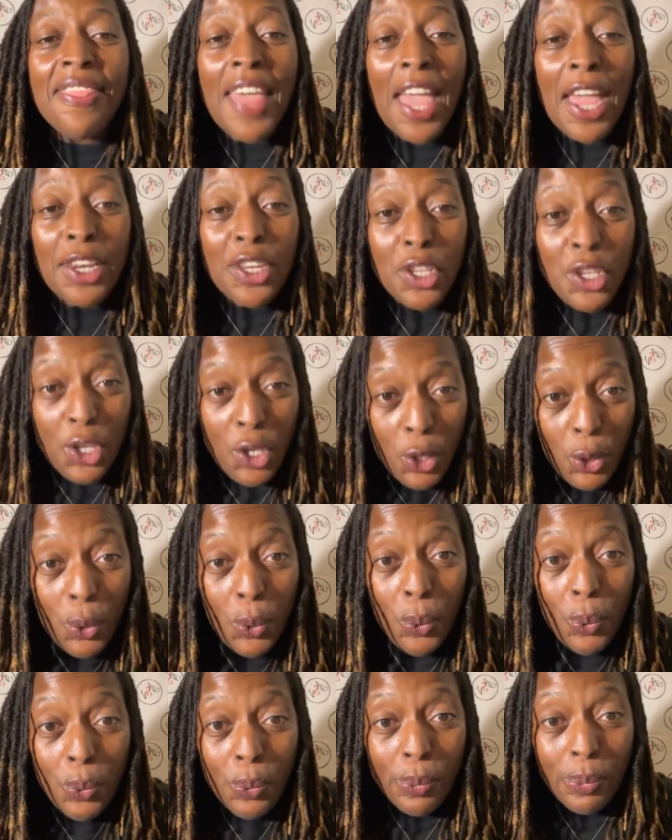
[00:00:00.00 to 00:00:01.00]
that
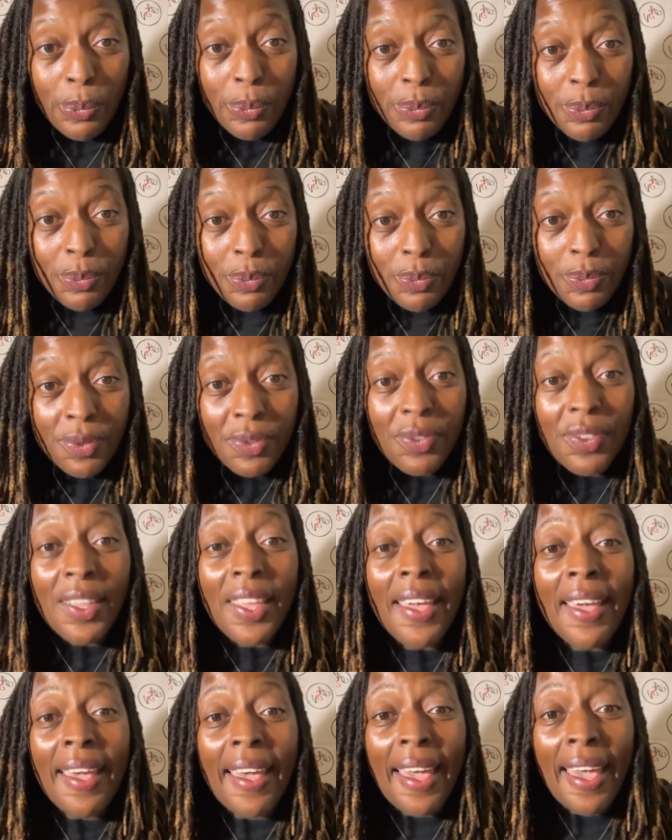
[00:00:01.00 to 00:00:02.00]
you
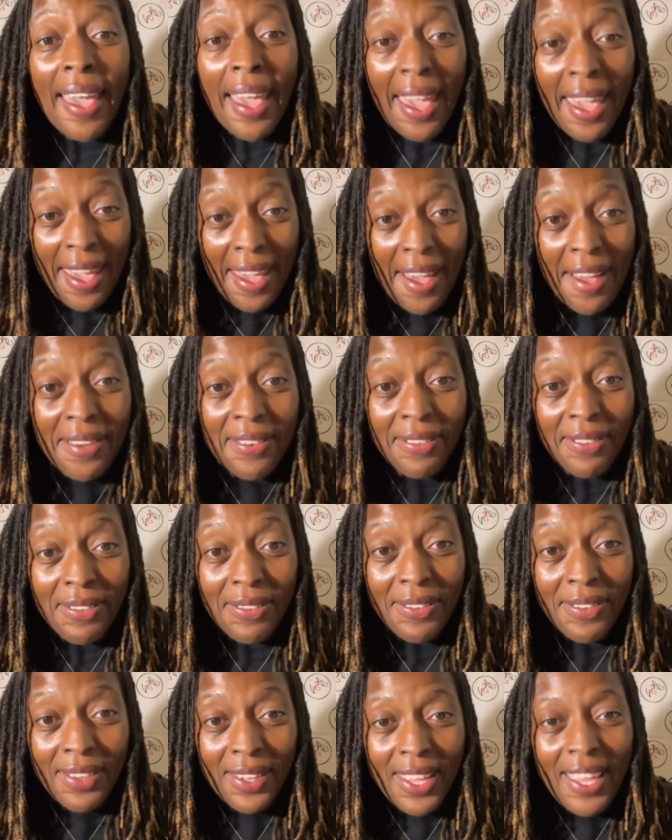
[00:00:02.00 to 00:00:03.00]
have
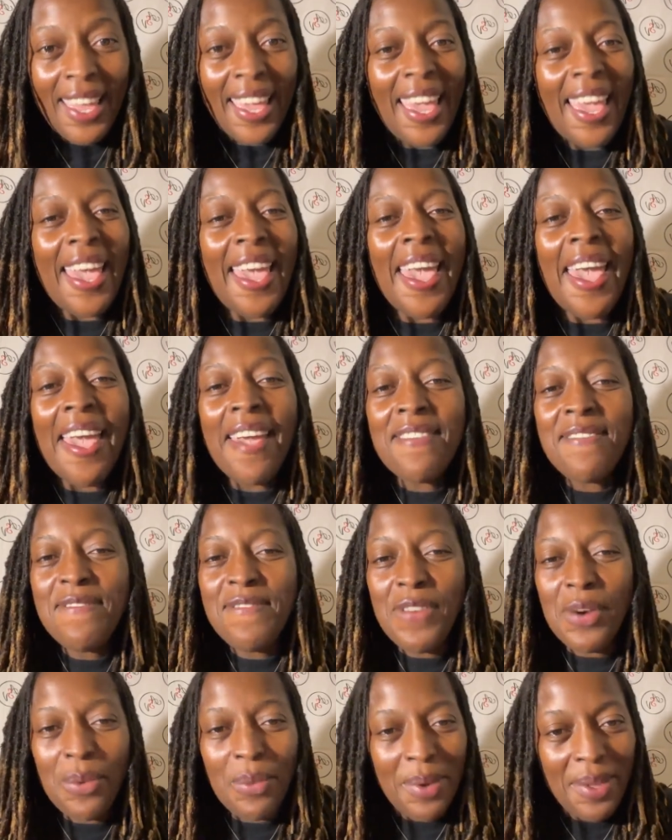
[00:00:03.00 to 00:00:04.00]

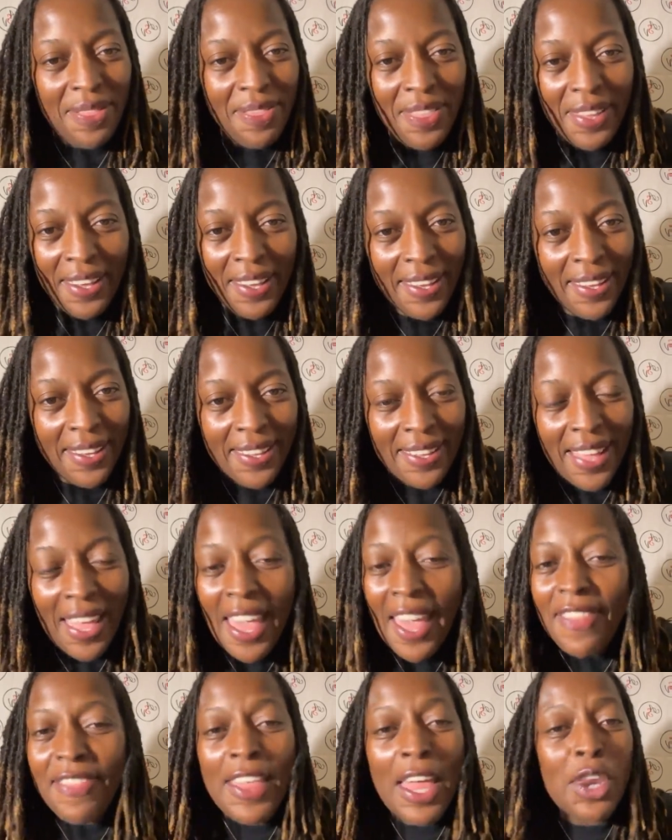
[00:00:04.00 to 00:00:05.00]
everything
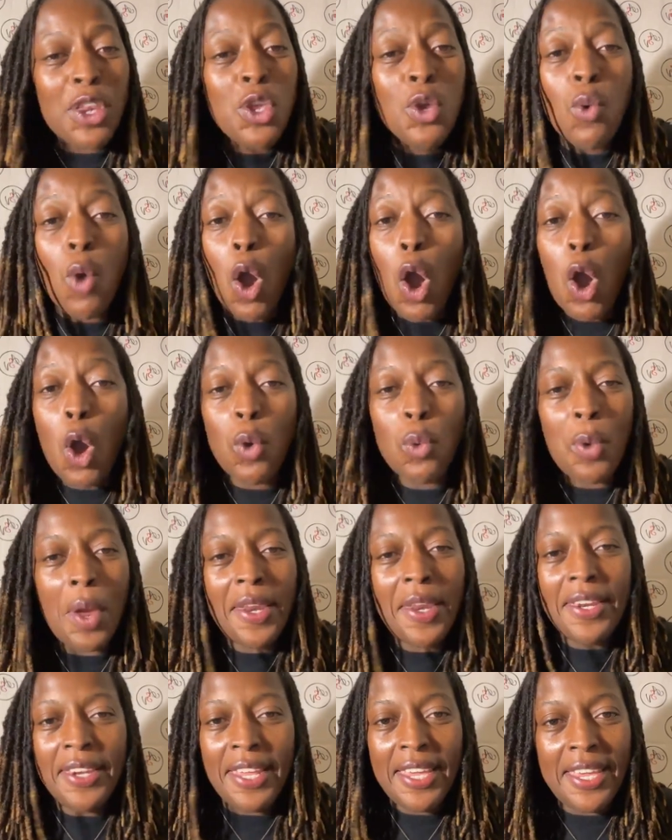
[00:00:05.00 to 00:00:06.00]
that you
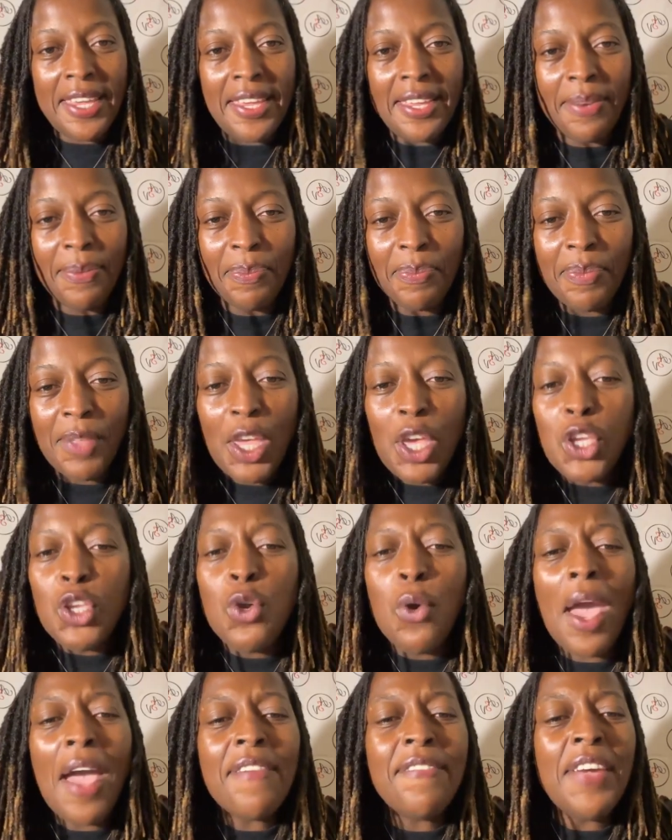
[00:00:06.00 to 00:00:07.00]
already need.
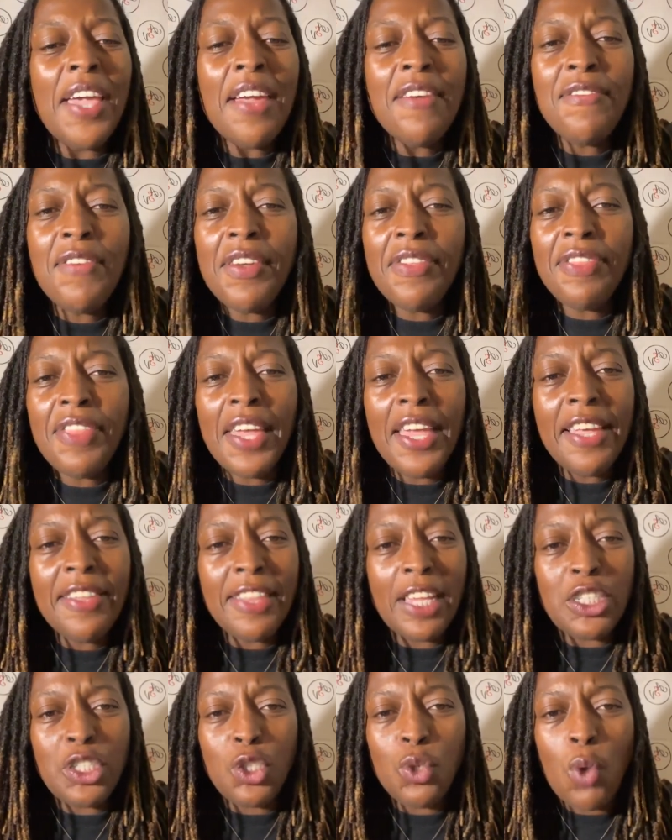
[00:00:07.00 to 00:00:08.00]
You have
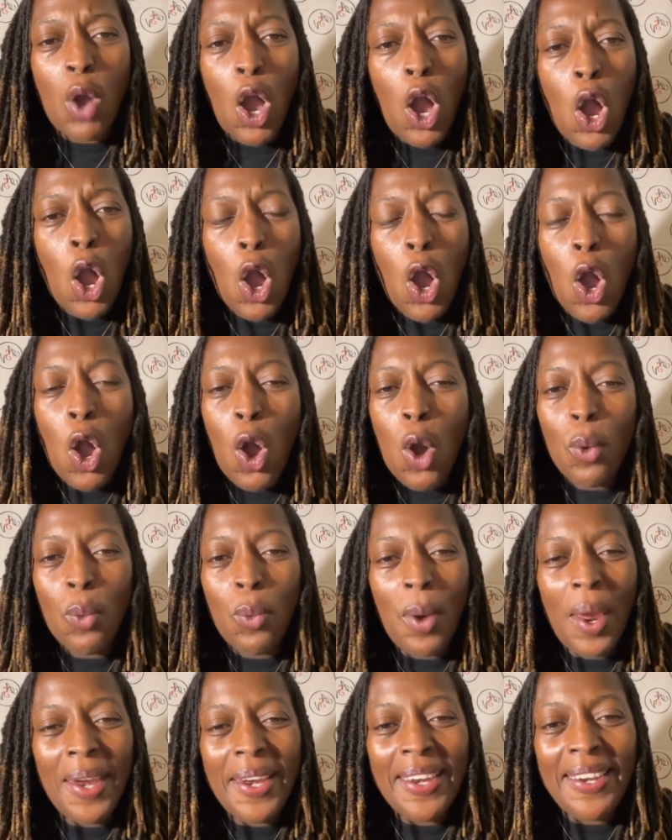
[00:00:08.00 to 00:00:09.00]
everything that you
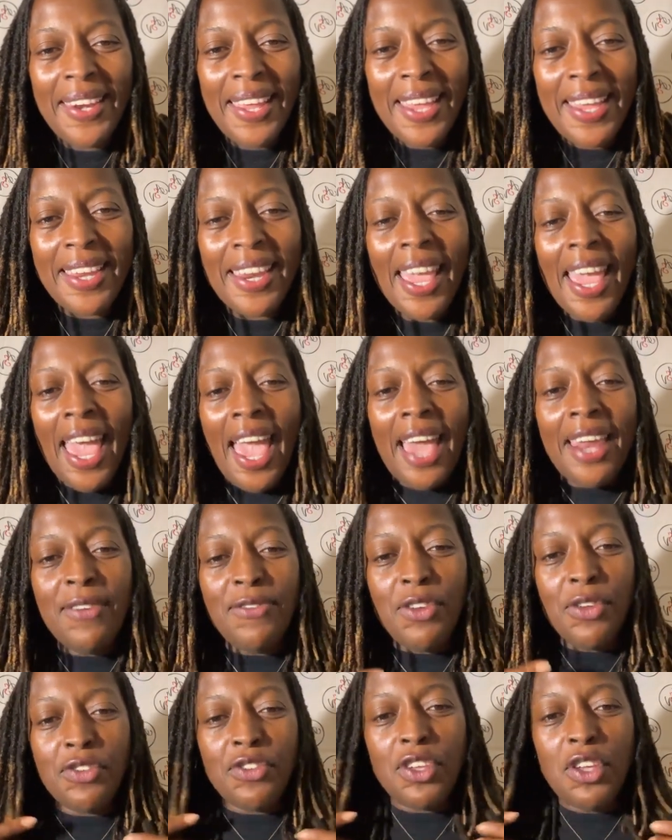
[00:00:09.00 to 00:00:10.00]
already need. And
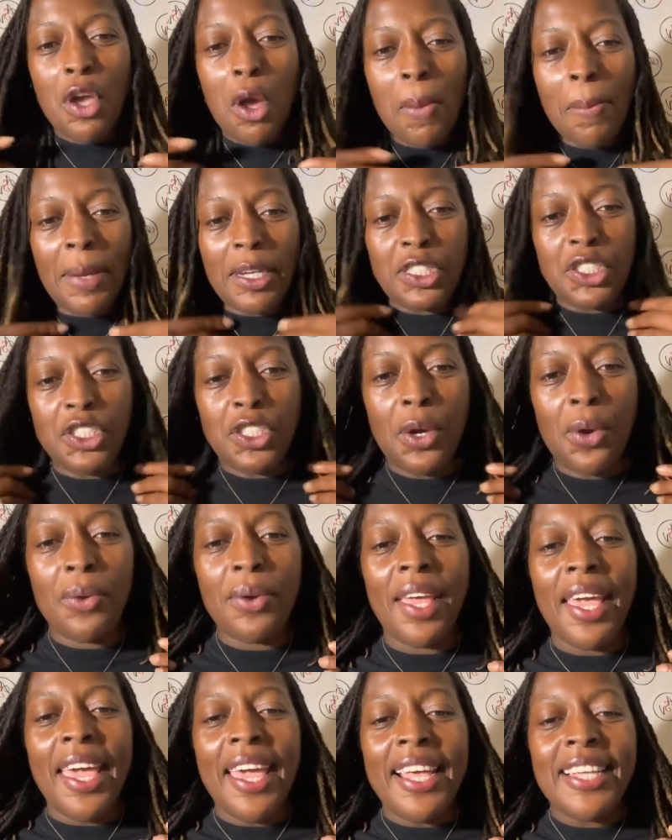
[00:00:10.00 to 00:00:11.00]
if you see on my
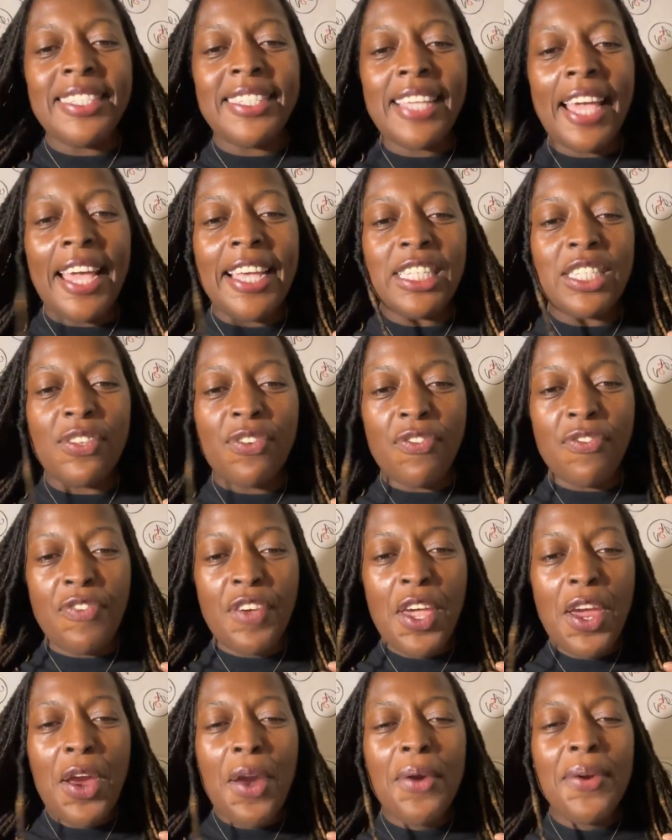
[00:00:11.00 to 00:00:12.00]
shirt, it says,
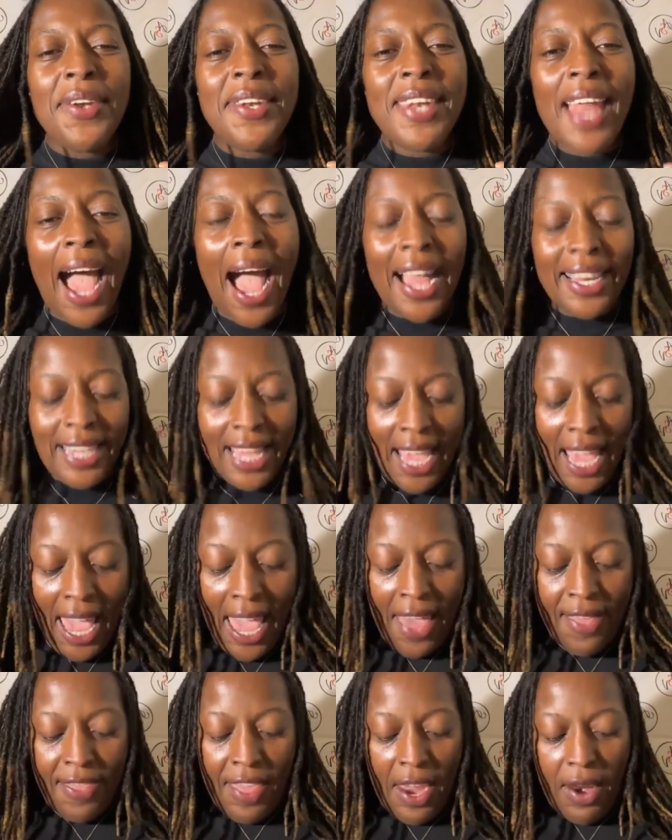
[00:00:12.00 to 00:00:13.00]
fear not.
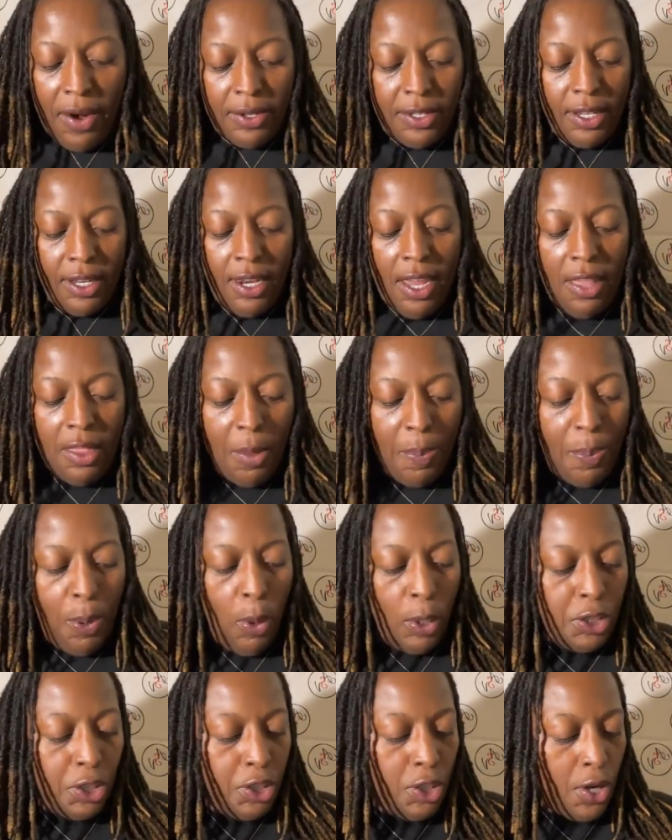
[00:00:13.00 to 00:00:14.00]
And there's another
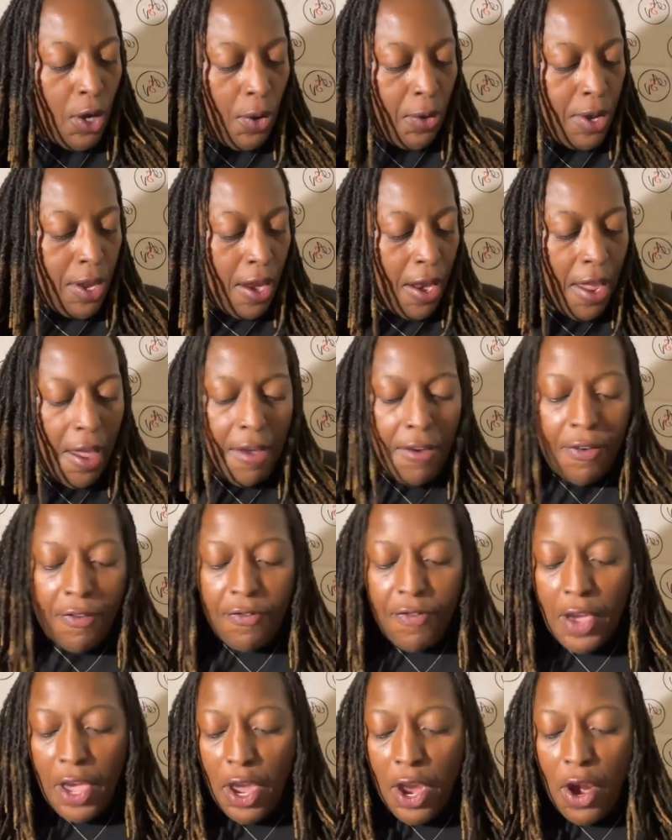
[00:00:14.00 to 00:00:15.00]
portion on here.
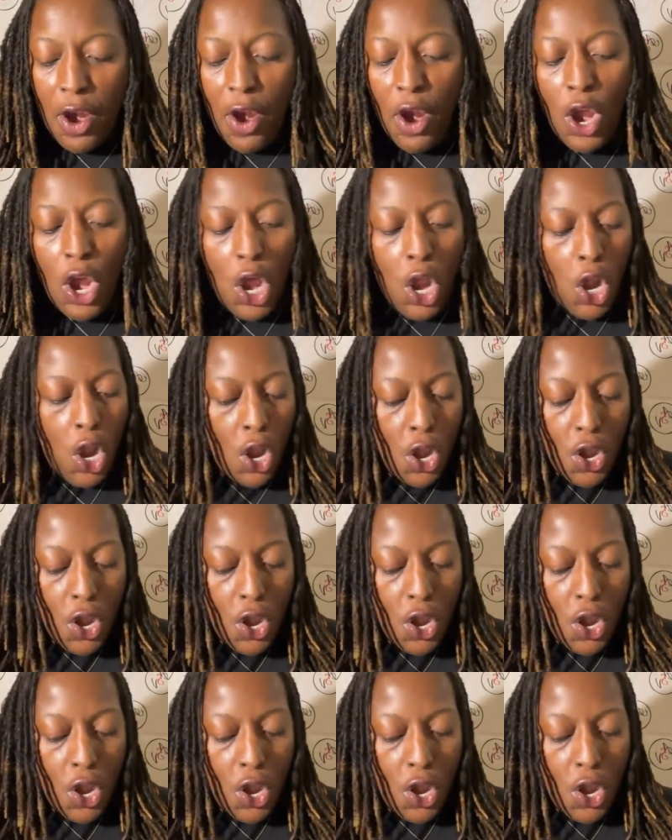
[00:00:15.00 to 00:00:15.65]
Fear